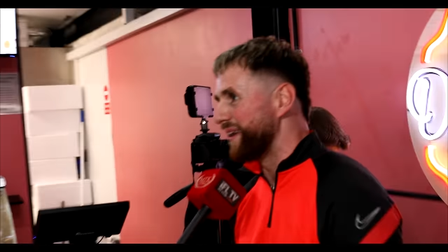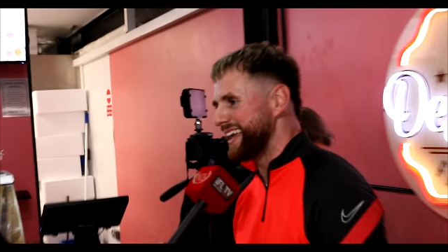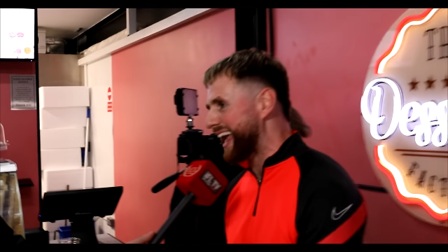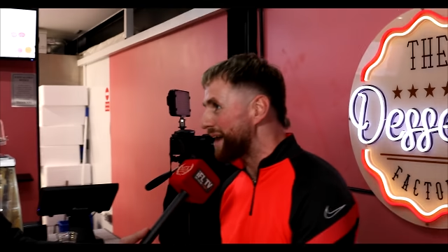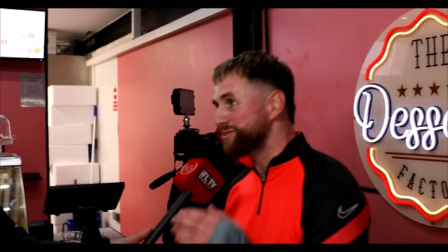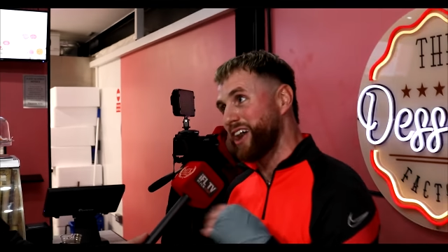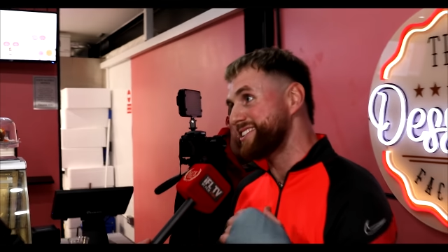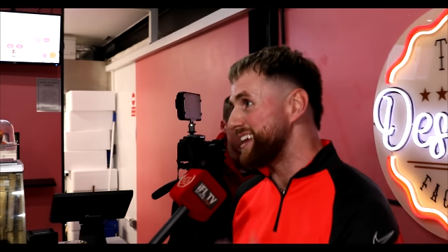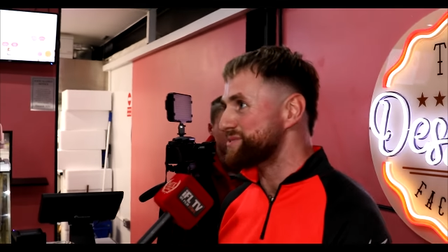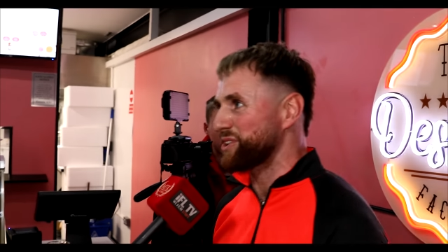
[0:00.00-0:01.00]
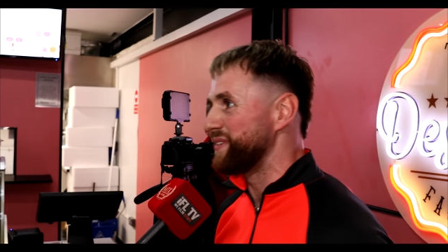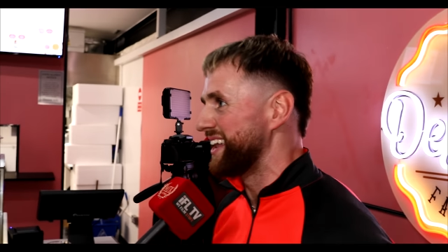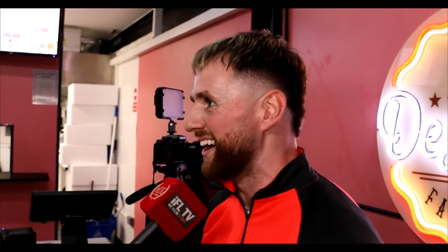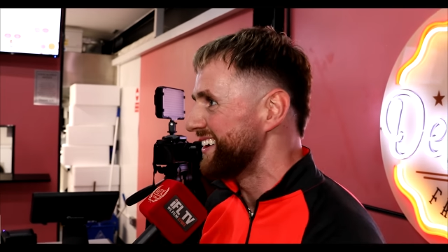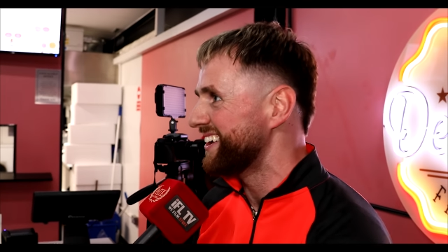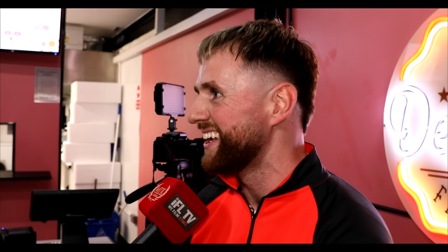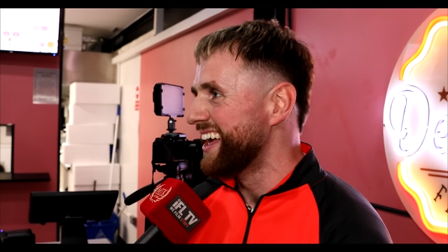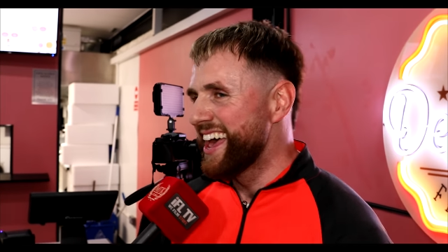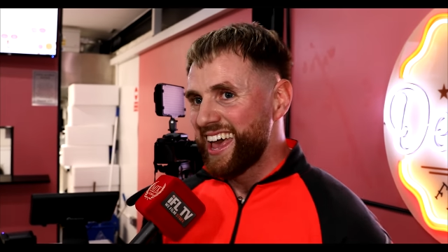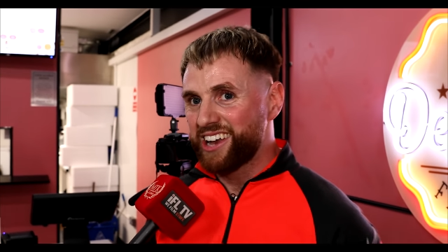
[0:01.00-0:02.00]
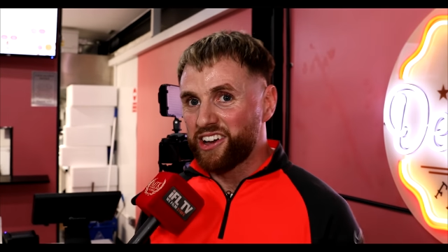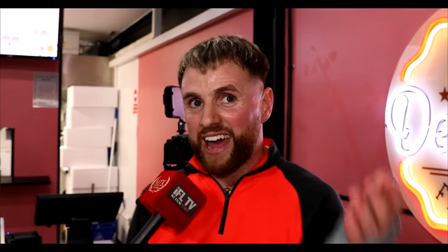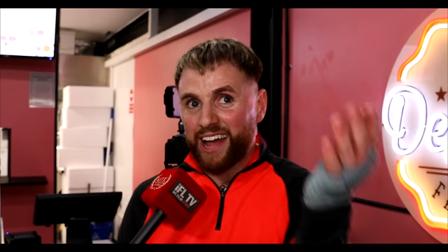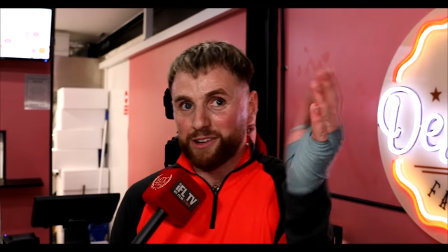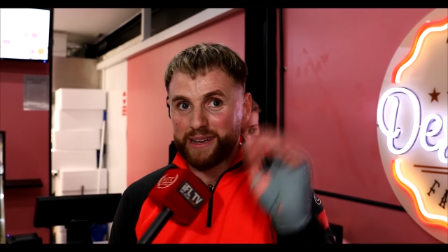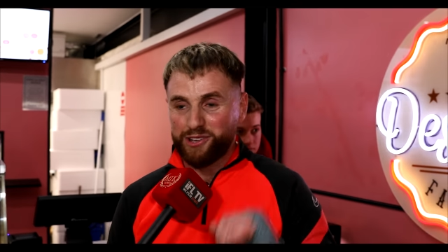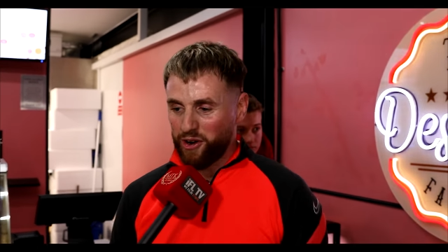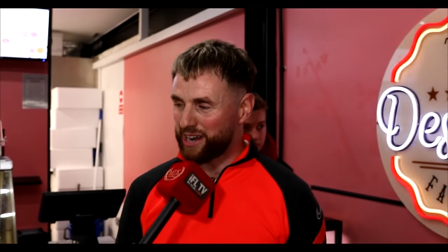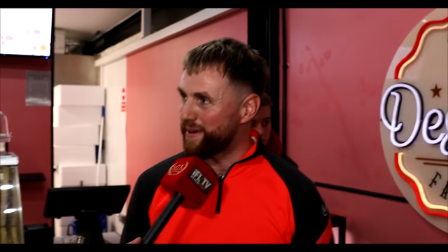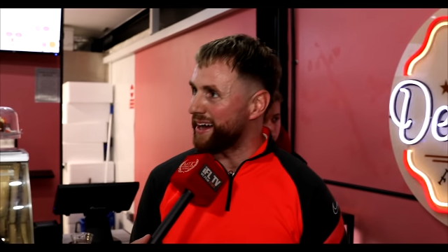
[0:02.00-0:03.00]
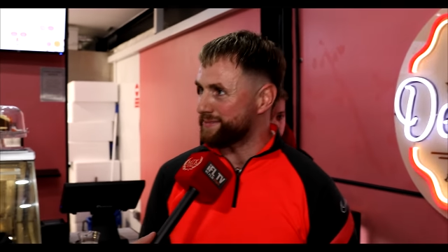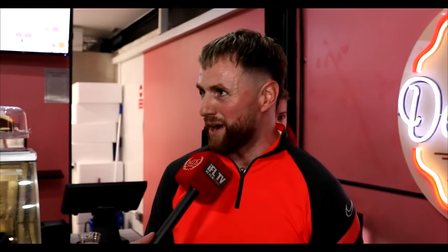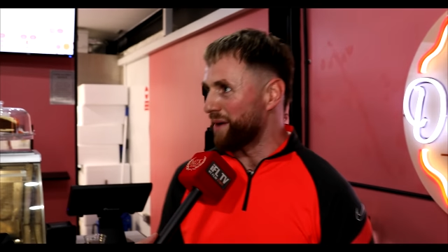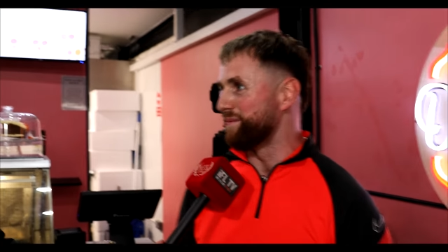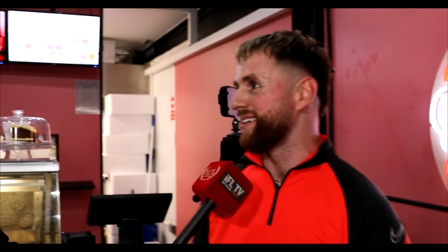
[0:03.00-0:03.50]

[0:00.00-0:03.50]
he came try to cheat on me, you know? He couldn't handle me talking about his mum.